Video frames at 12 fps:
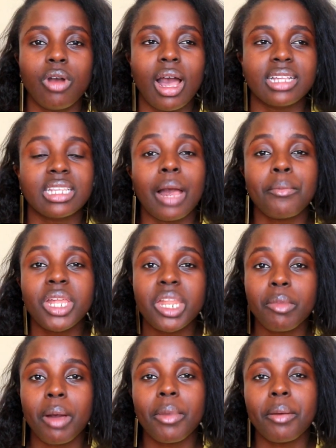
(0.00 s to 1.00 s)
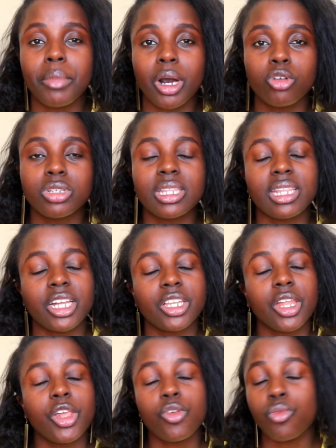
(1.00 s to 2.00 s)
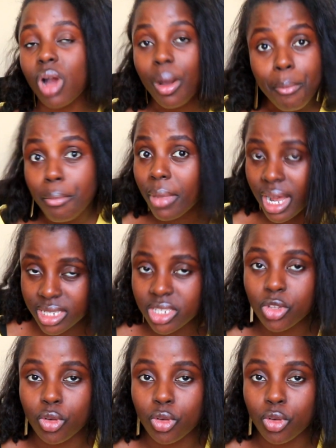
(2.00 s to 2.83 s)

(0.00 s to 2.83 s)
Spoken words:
has a minimum amount that you must